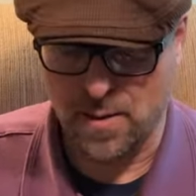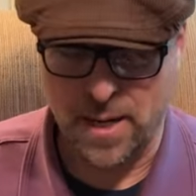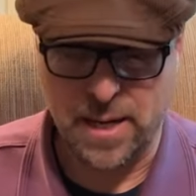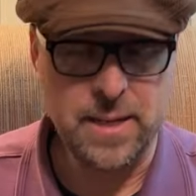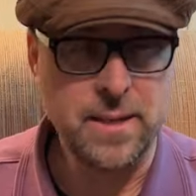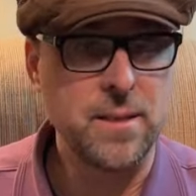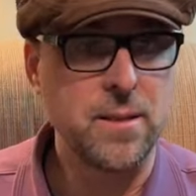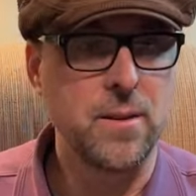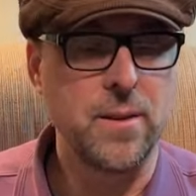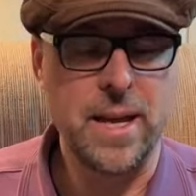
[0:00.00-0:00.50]

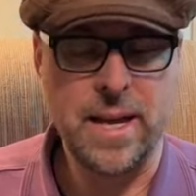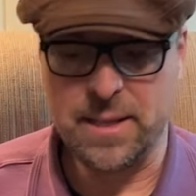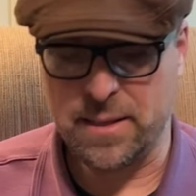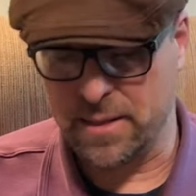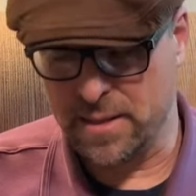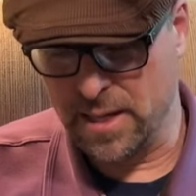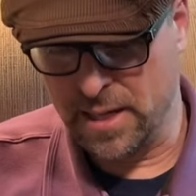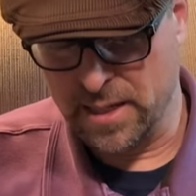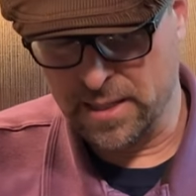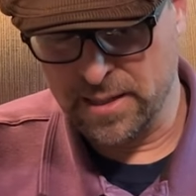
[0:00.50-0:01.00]
right, so that's
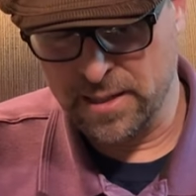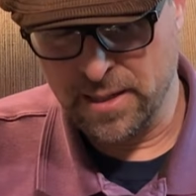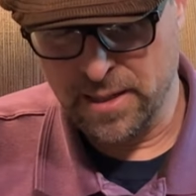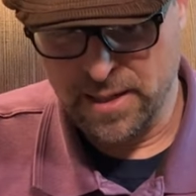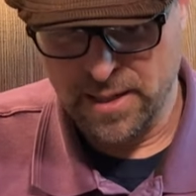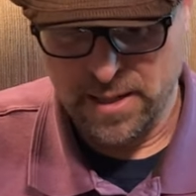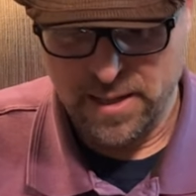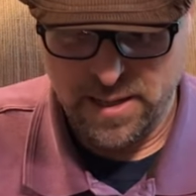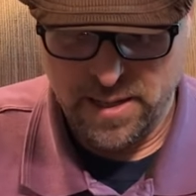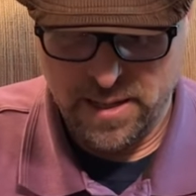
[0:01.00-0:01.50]
done.
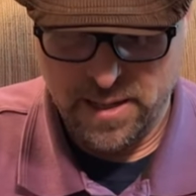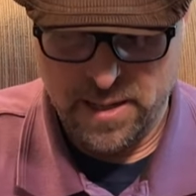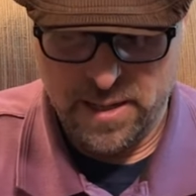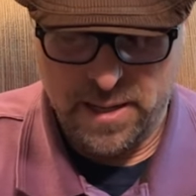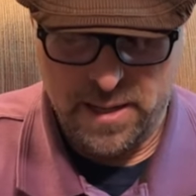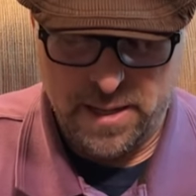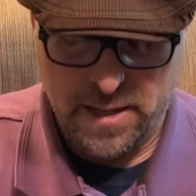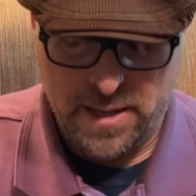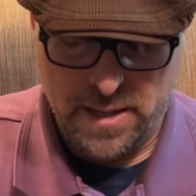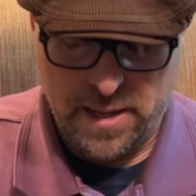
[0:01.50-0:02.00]

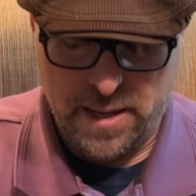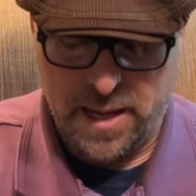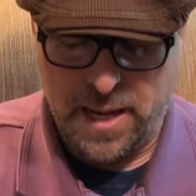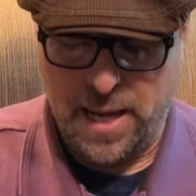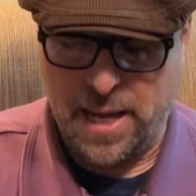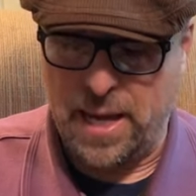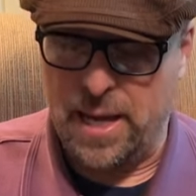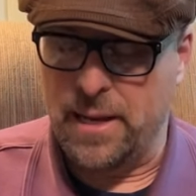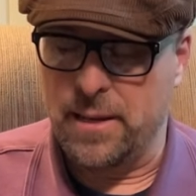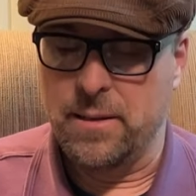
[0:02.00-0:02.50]

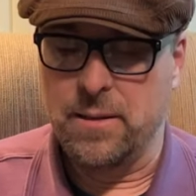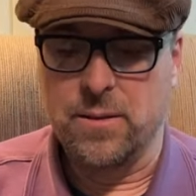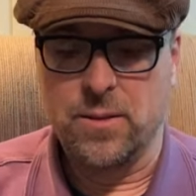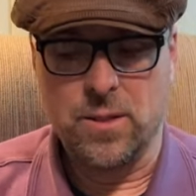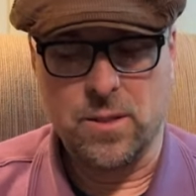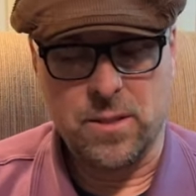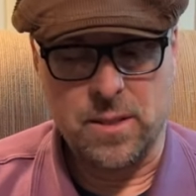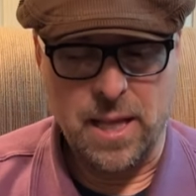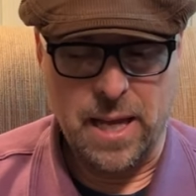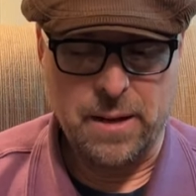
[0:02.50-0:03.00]
And
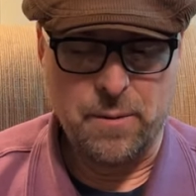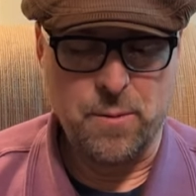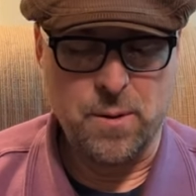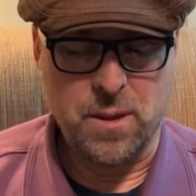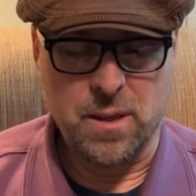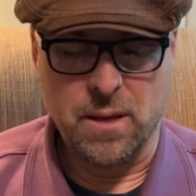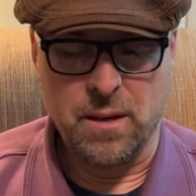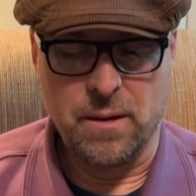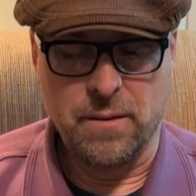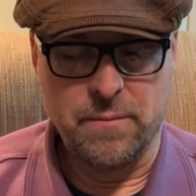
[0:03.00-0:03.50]
just like
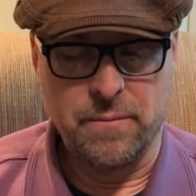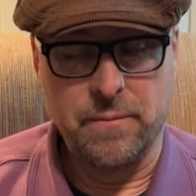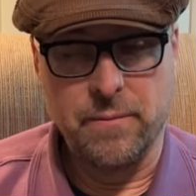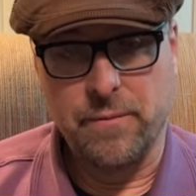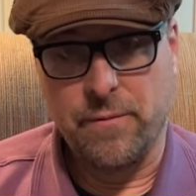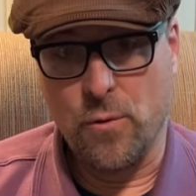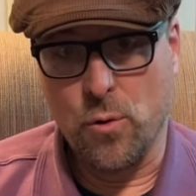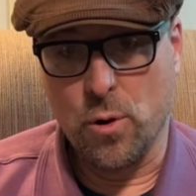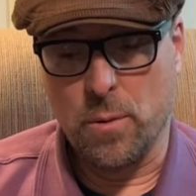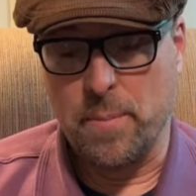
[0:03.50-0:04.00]
with the
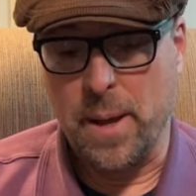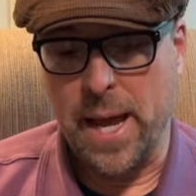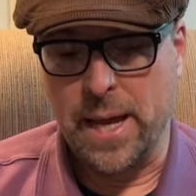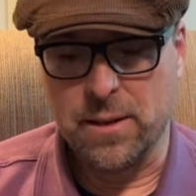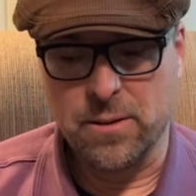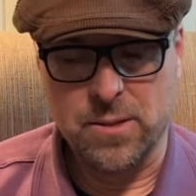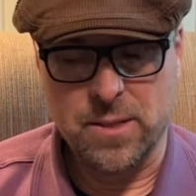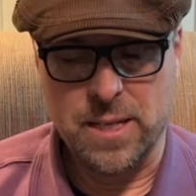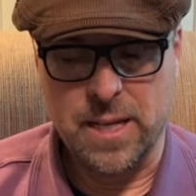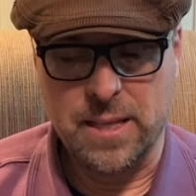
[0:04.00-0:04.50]
four
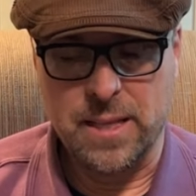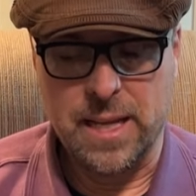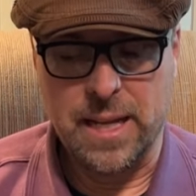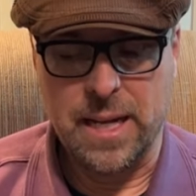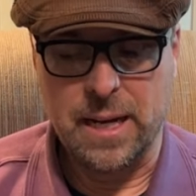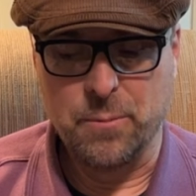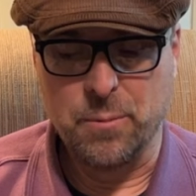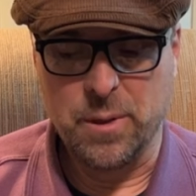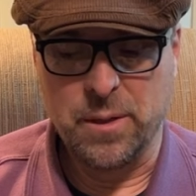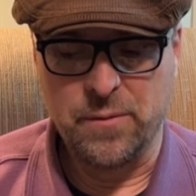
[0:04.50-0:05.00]
paddle set that
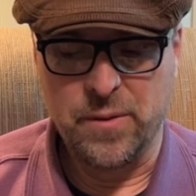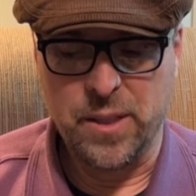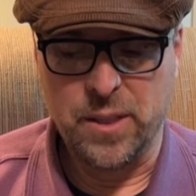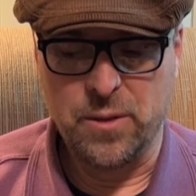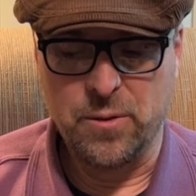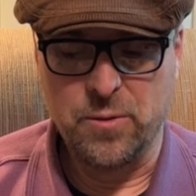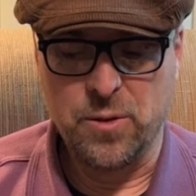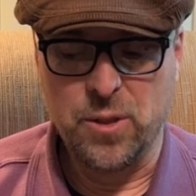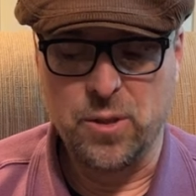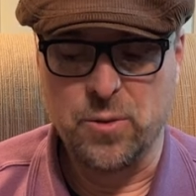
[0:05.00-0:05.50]
I
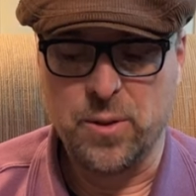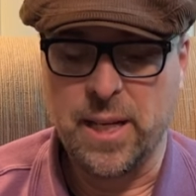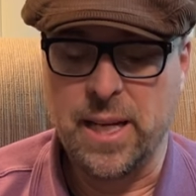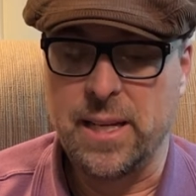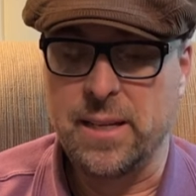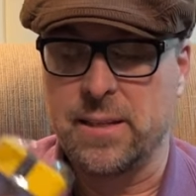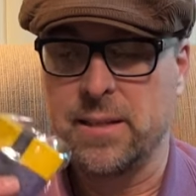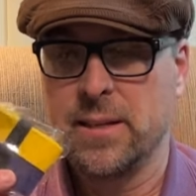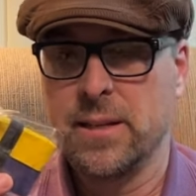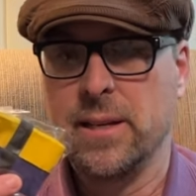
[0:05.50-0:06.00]
reviewed, you
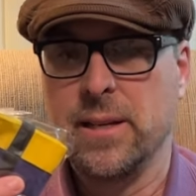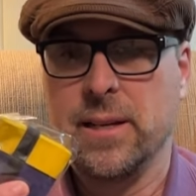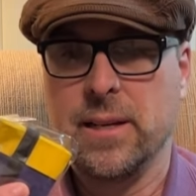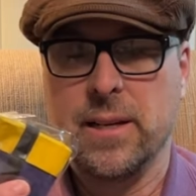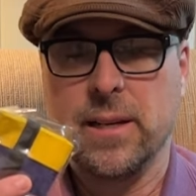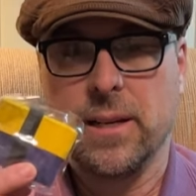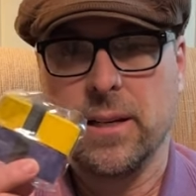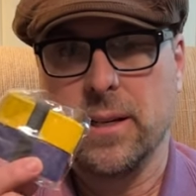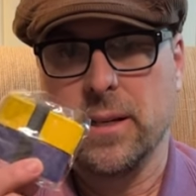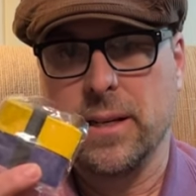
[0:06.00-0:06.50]
get
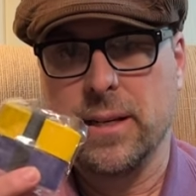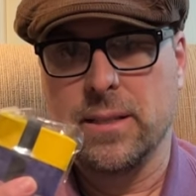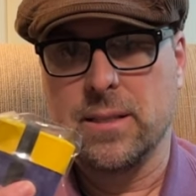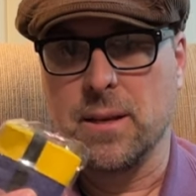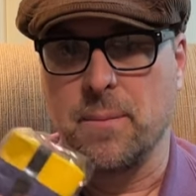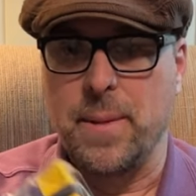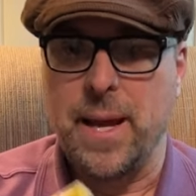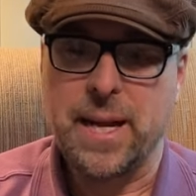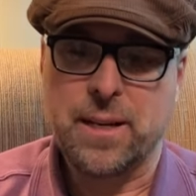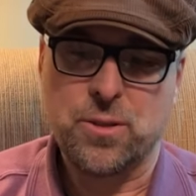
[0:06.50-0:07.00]

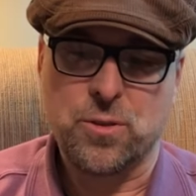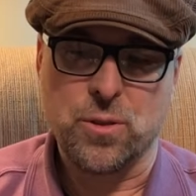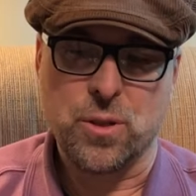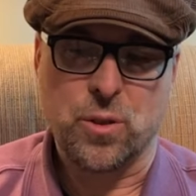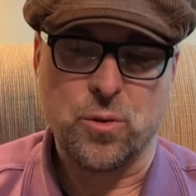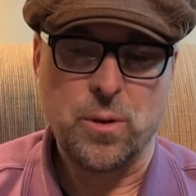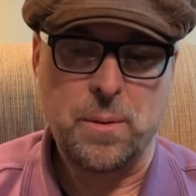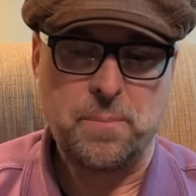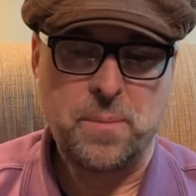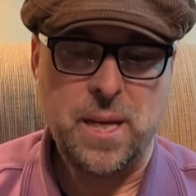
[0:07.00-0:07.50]
some extra
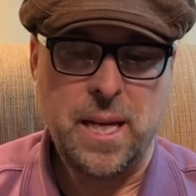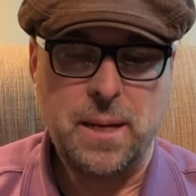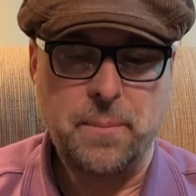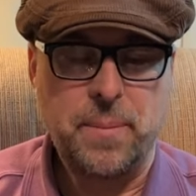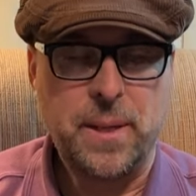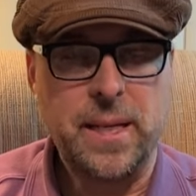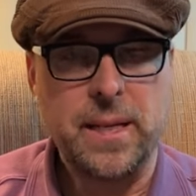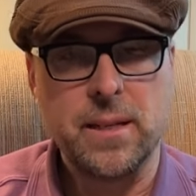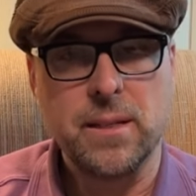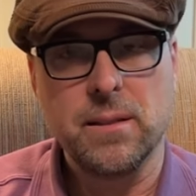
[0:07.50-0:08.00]
grip
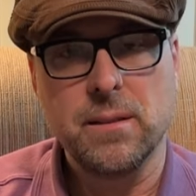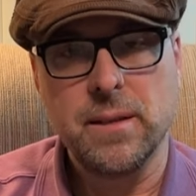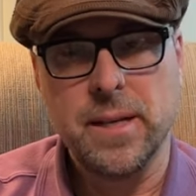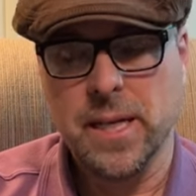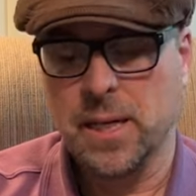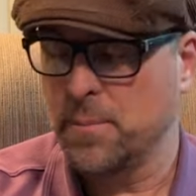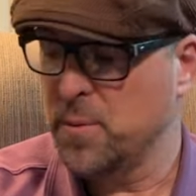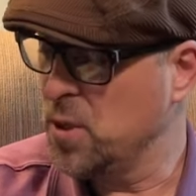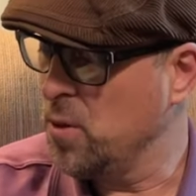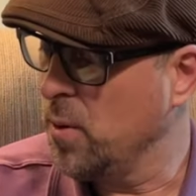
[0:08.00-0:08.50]
tape here.
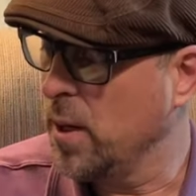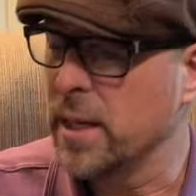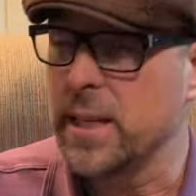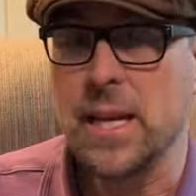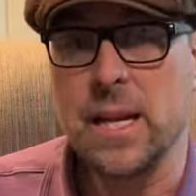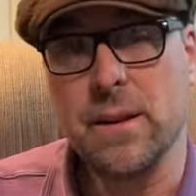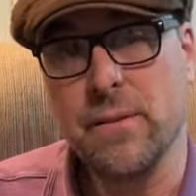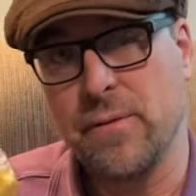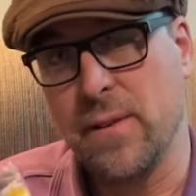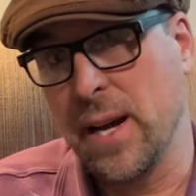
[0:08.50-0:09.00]
Helps you
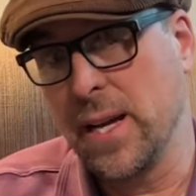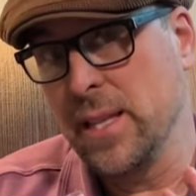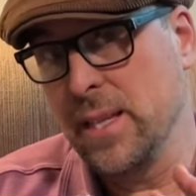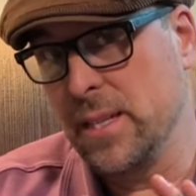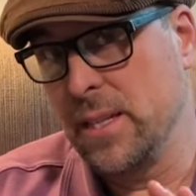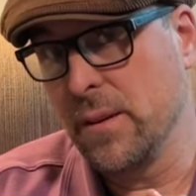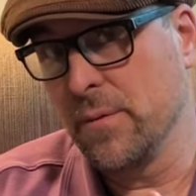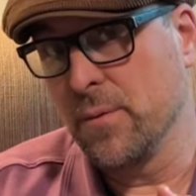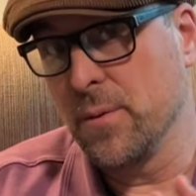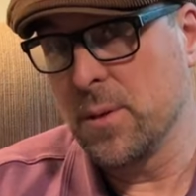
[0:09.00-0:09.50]
identify the
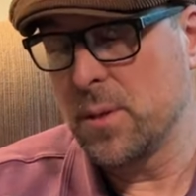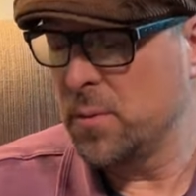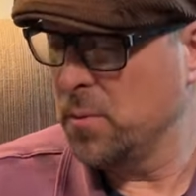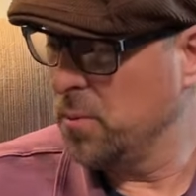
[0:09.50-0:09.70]
difference